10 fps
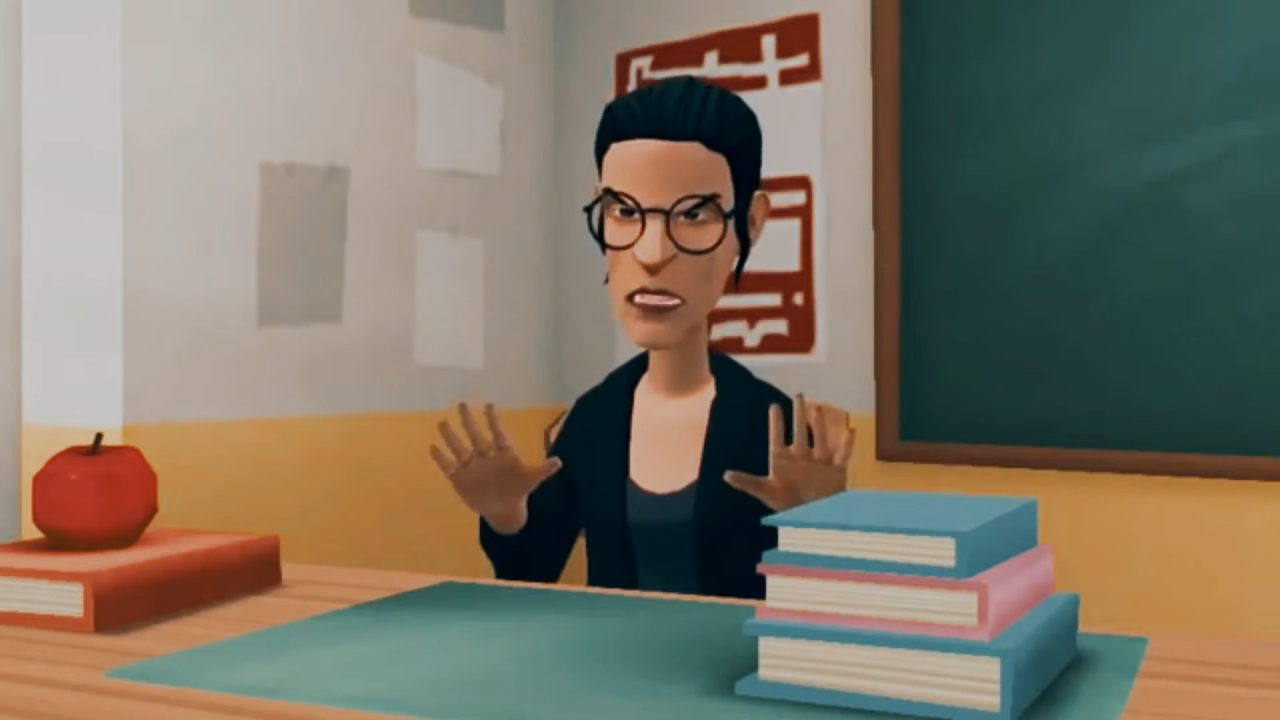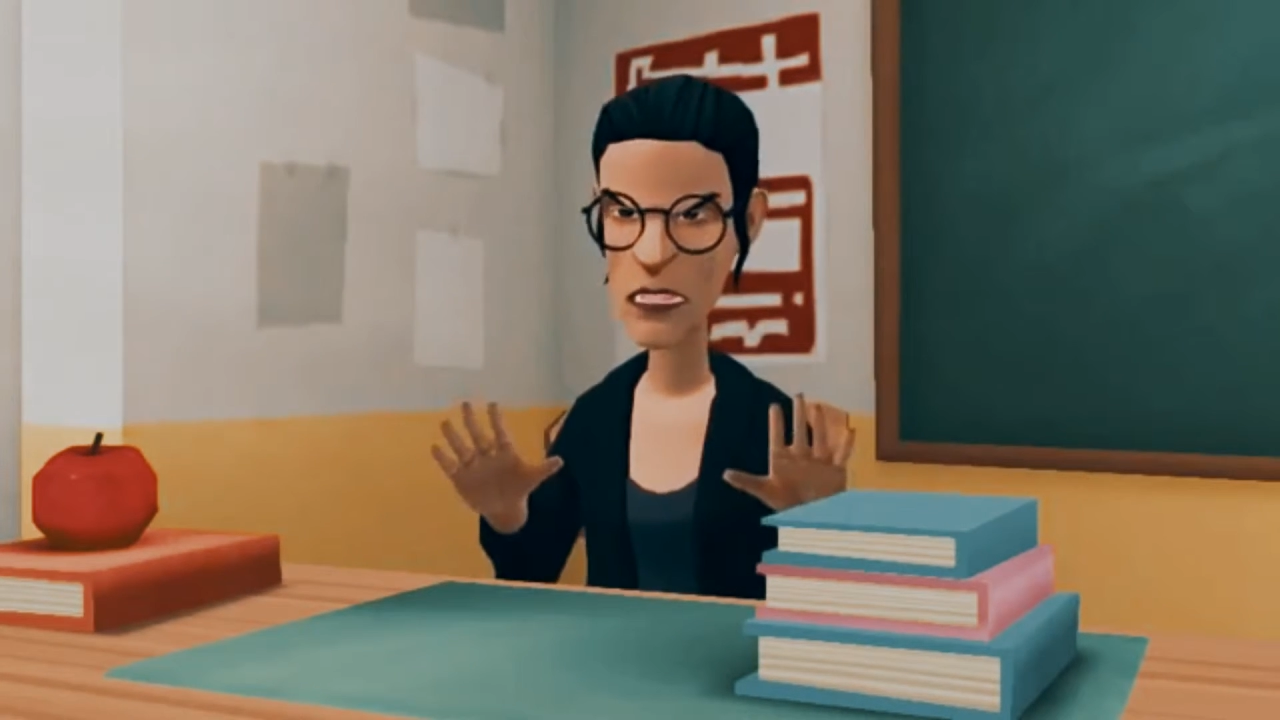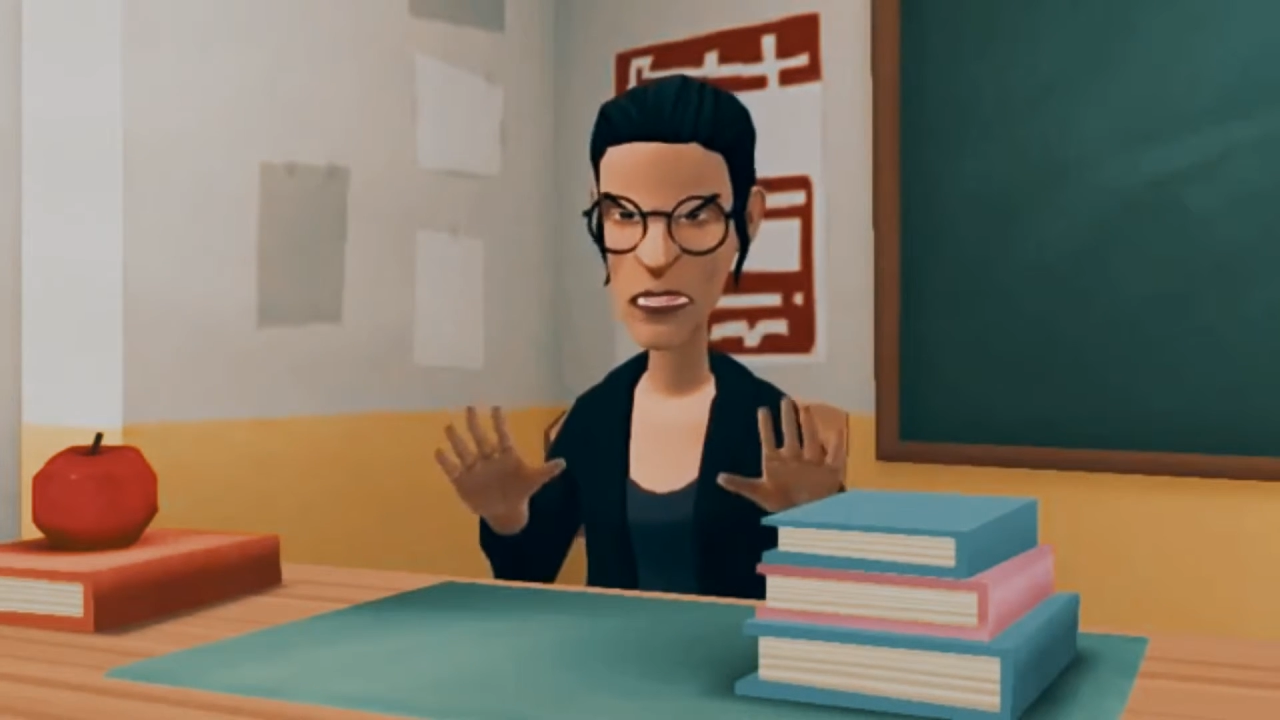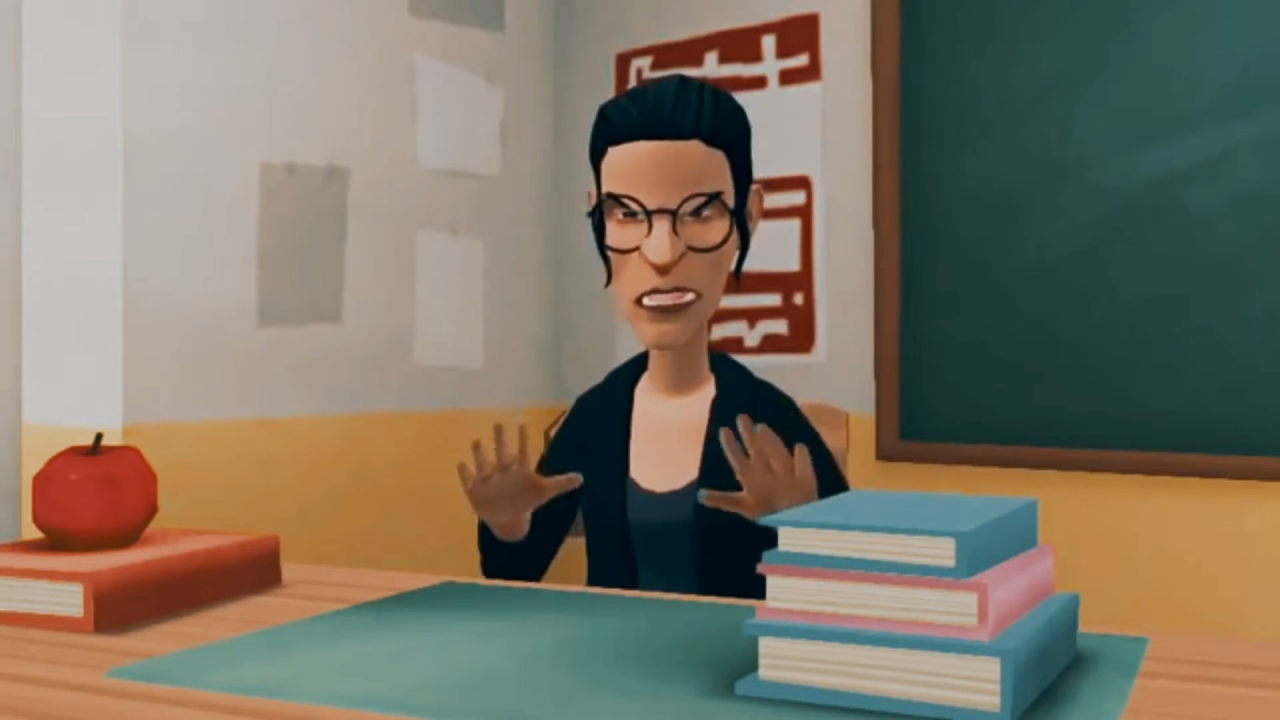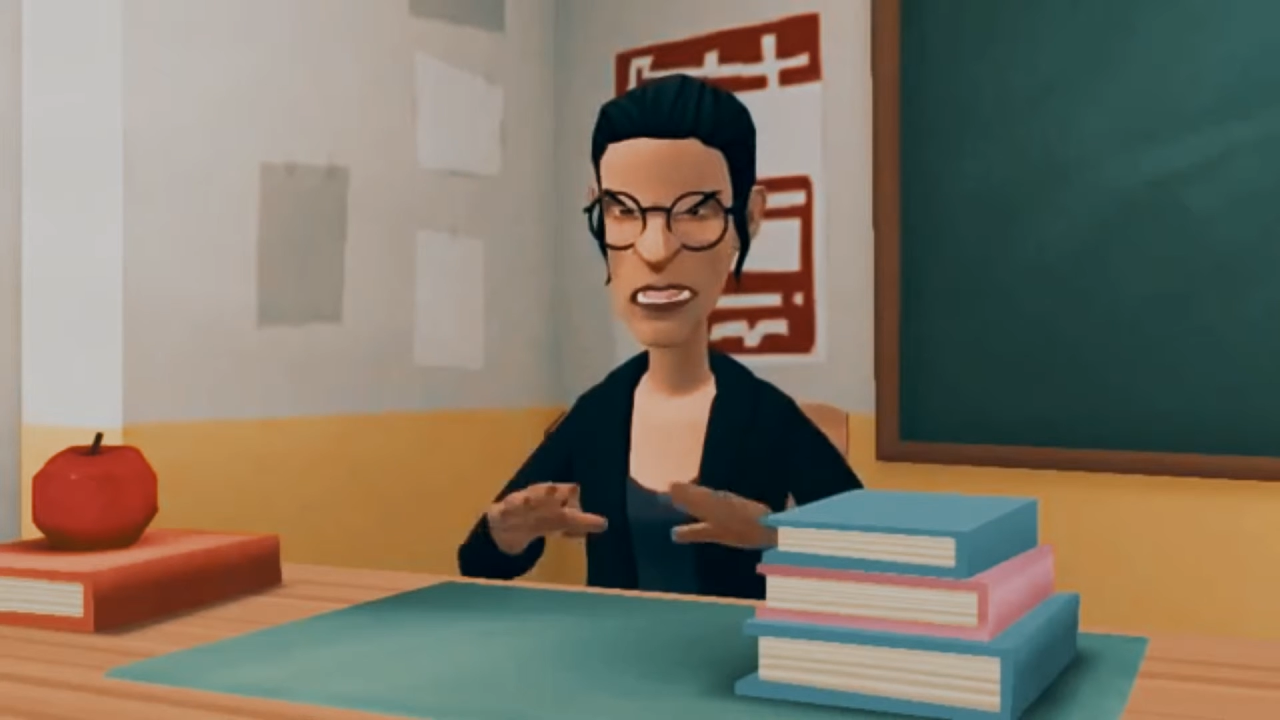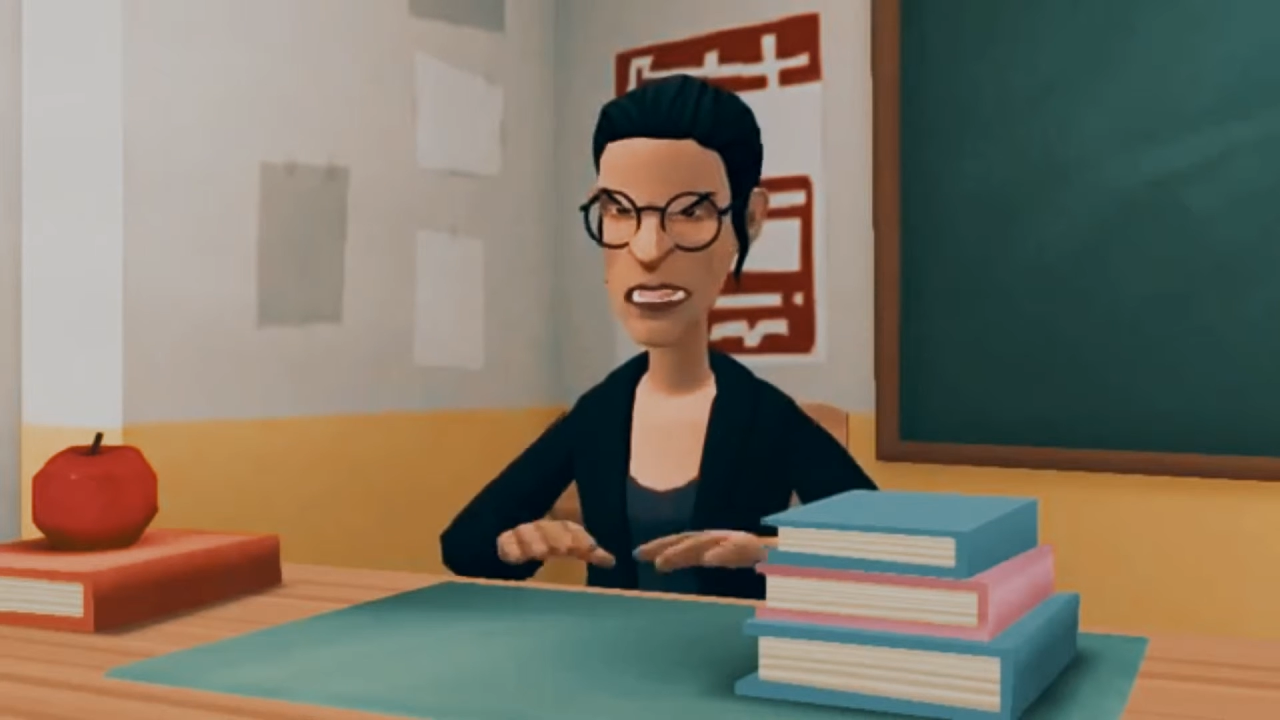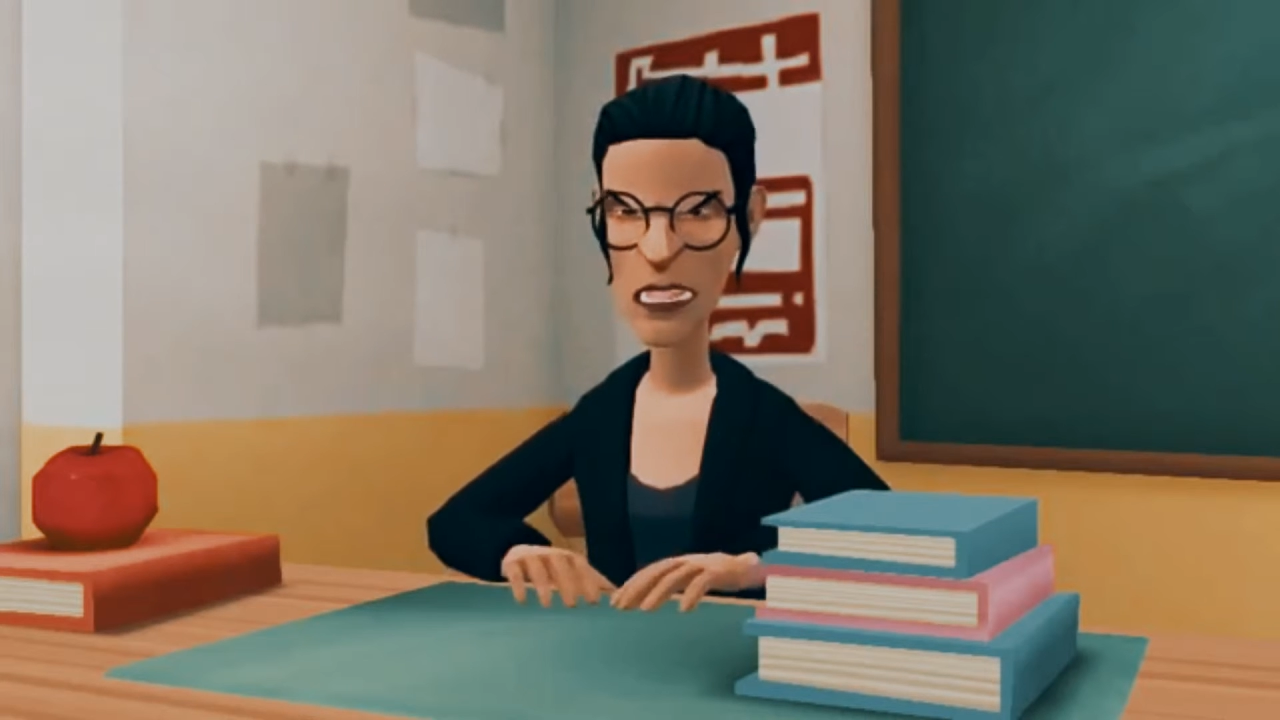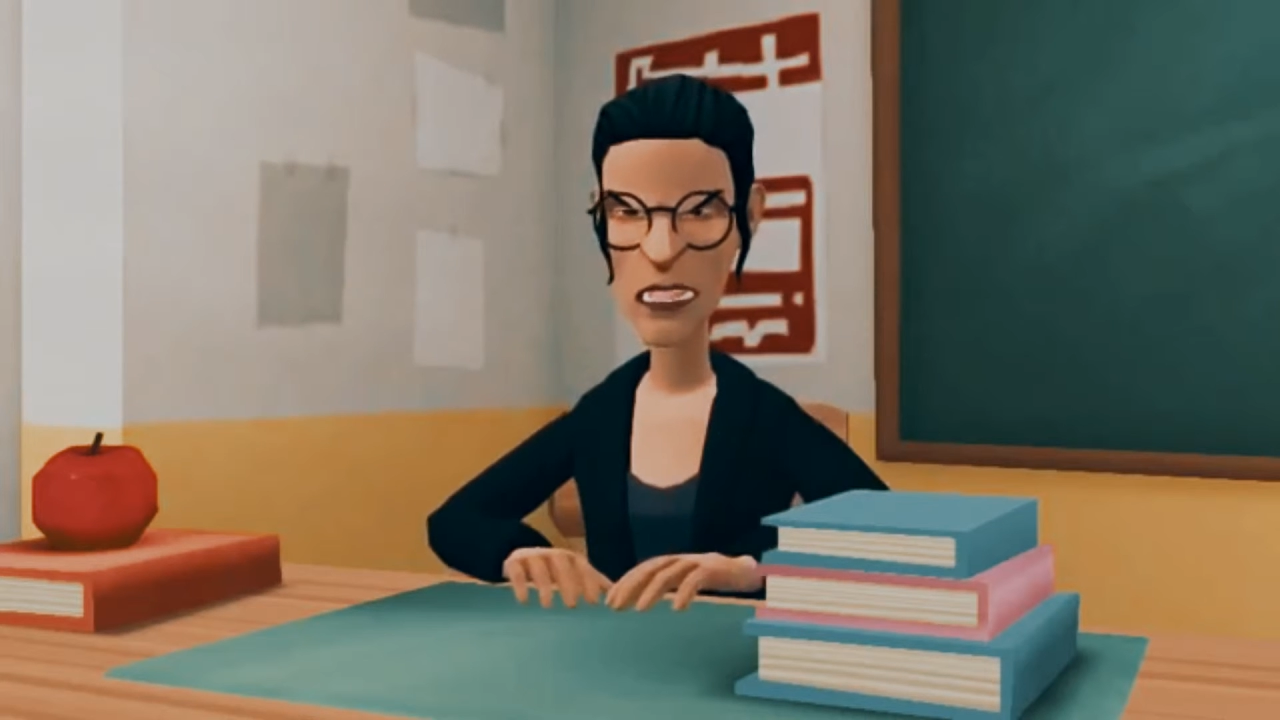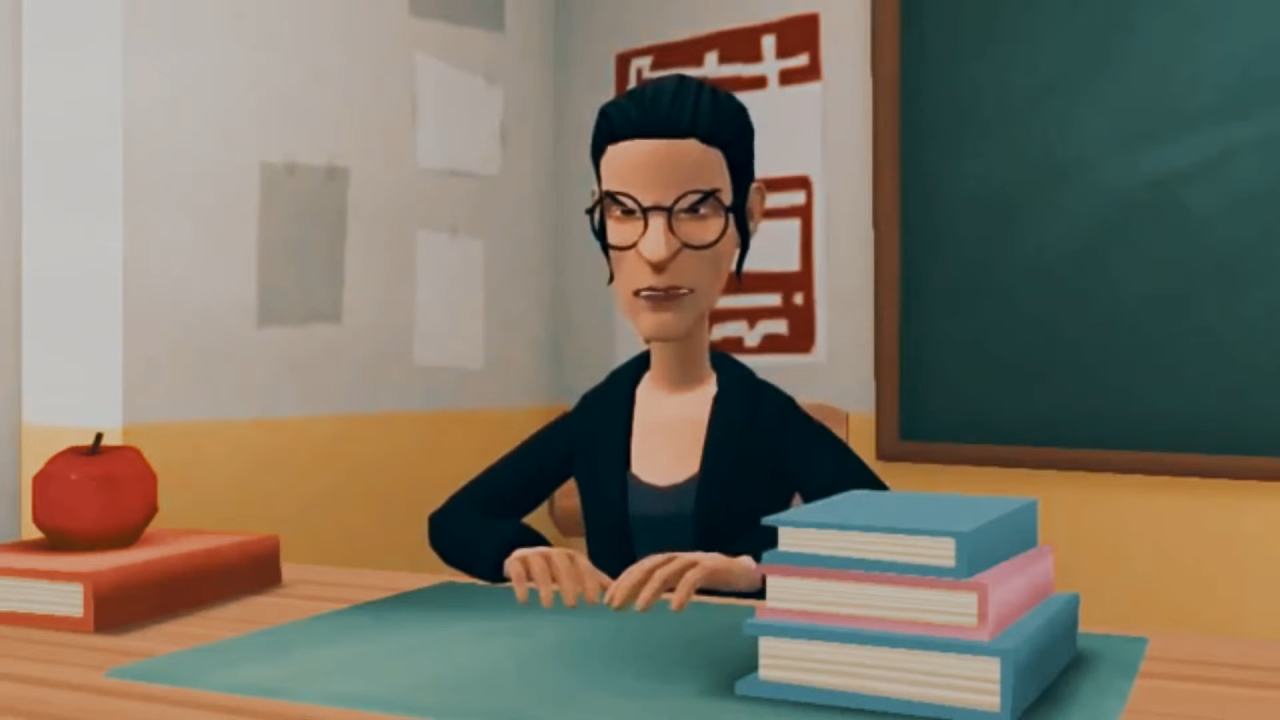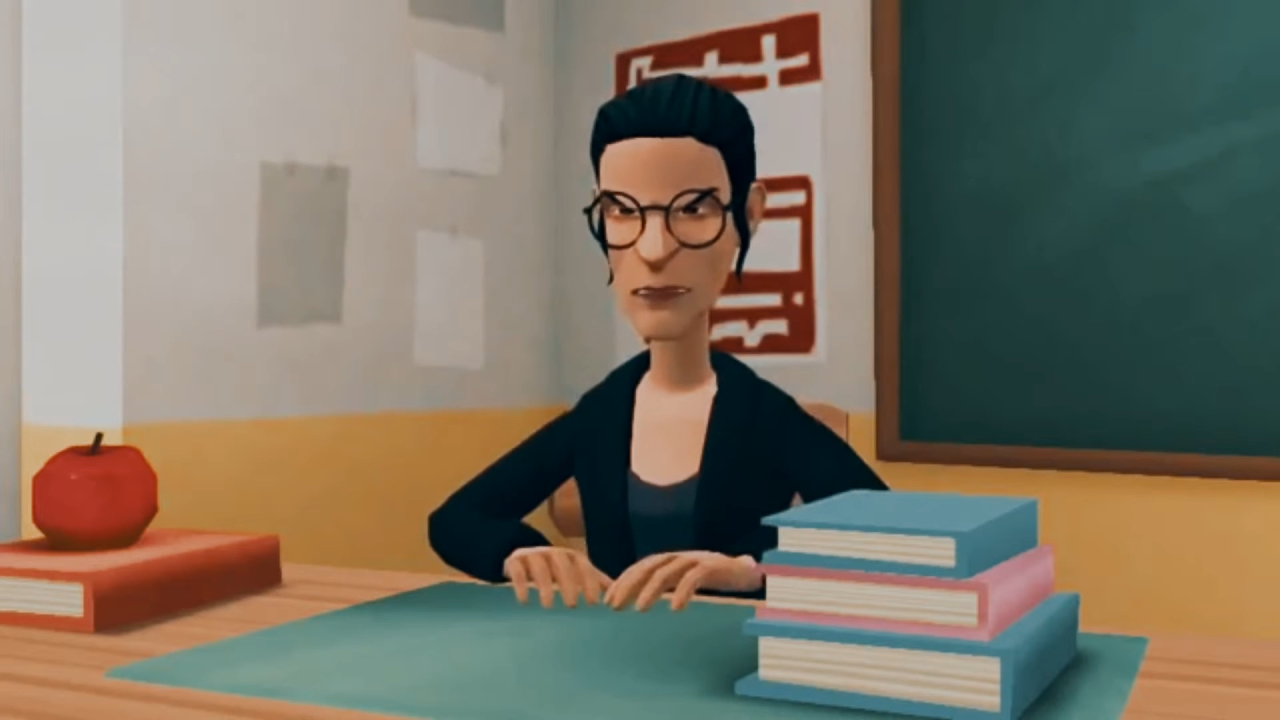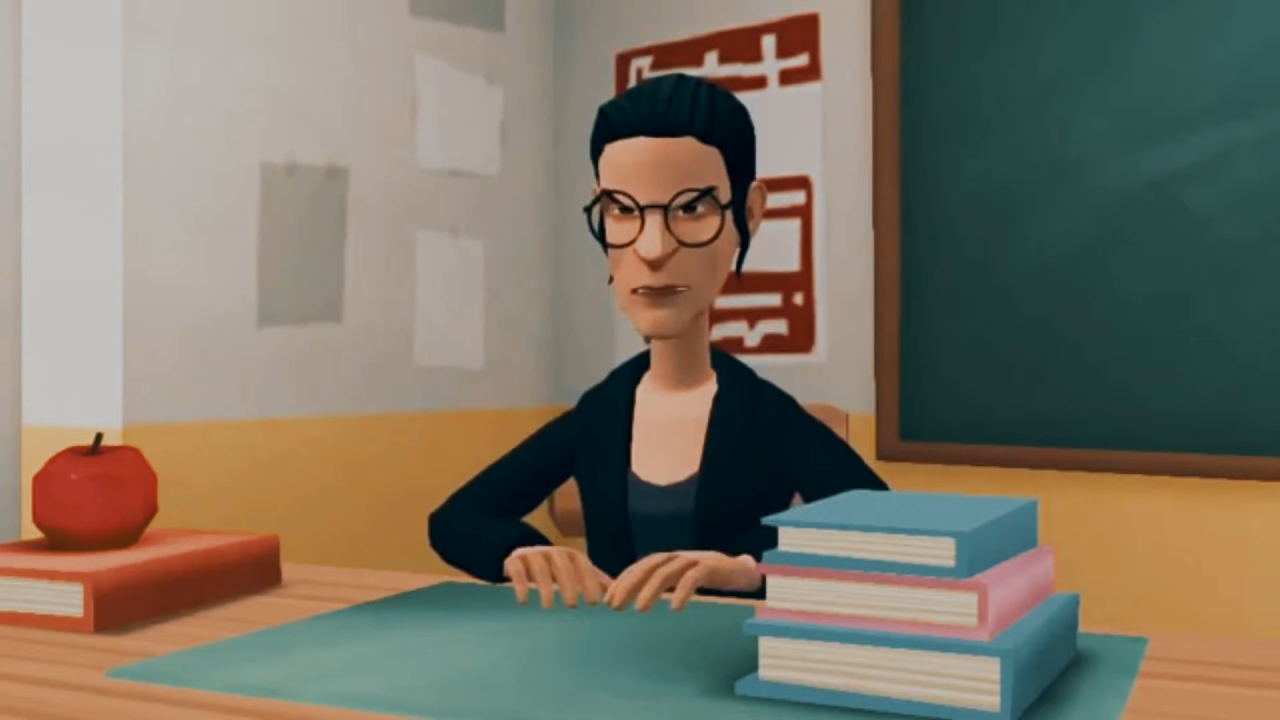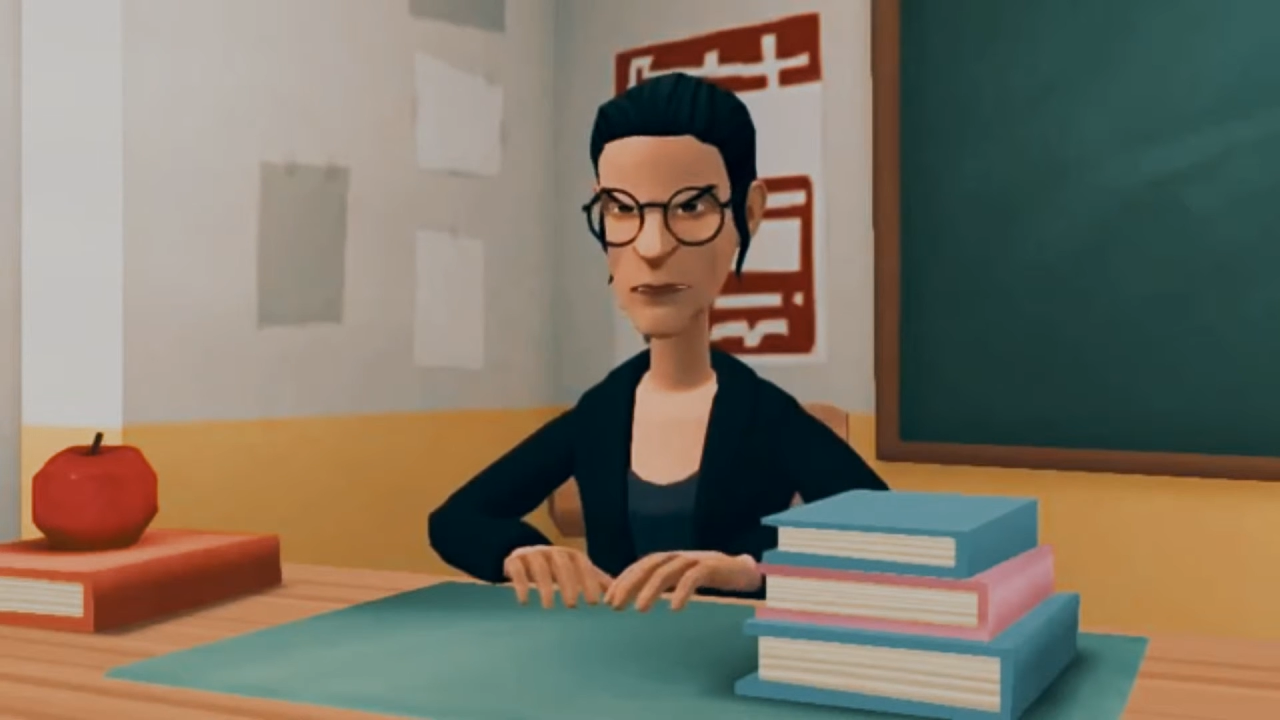the trash can?